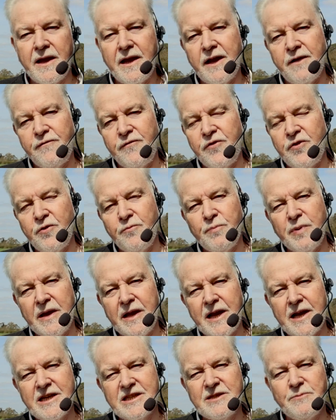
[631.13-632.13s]
if you
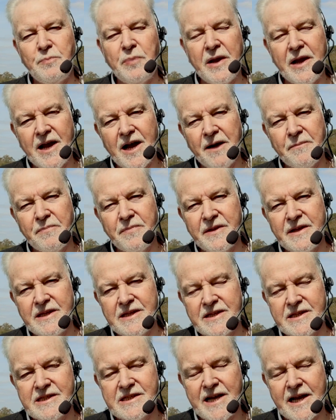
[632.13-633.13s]
begin to pick up
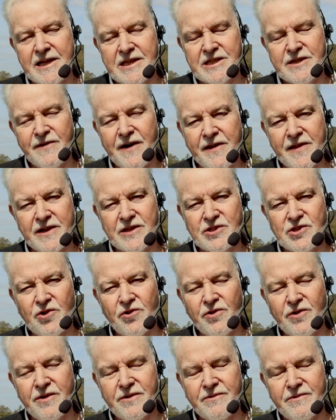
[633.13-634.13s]
the, the sense of how that
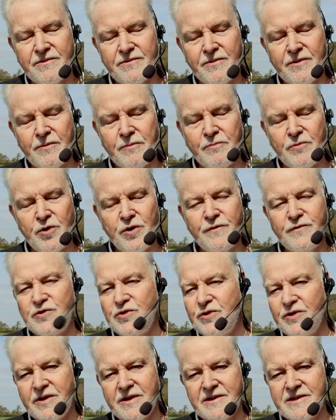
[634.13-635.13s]
song
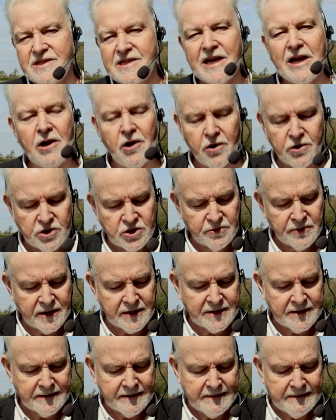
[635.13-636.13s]
moves, you can sing along to
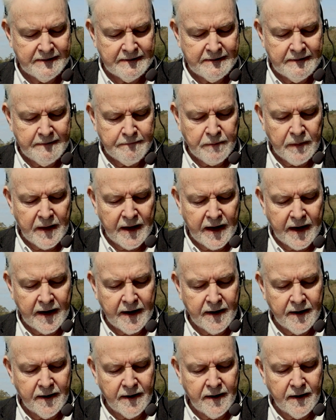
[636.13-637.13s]
it.
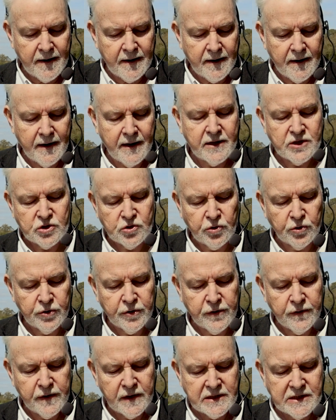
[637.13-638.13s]
Uh, it's
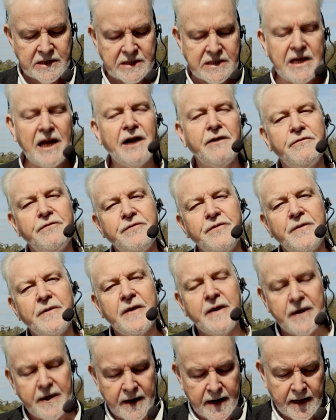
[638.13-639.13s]
called This Is Love,
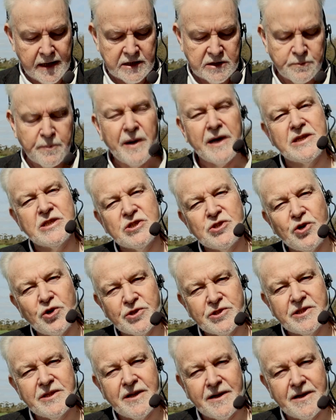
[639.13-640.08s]
and it's by Scott